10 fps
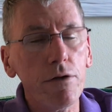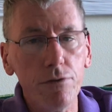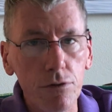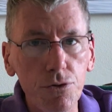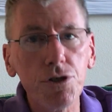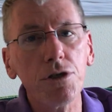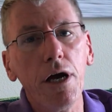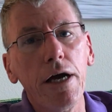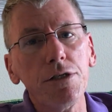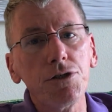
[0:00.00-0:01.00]

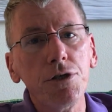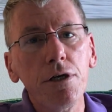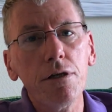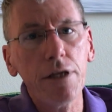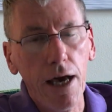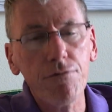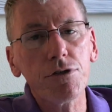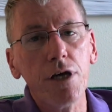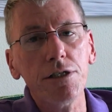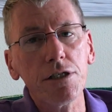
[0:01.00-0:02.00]
revolutionized the
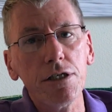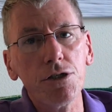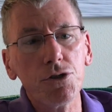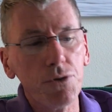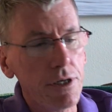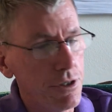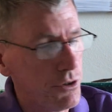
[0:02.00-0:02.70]
advertising industry,